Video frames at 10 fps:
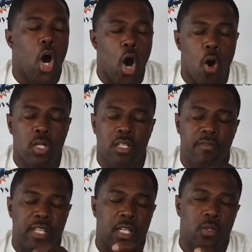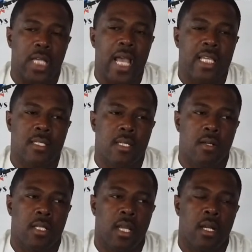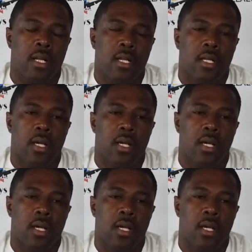all of the videos I insert there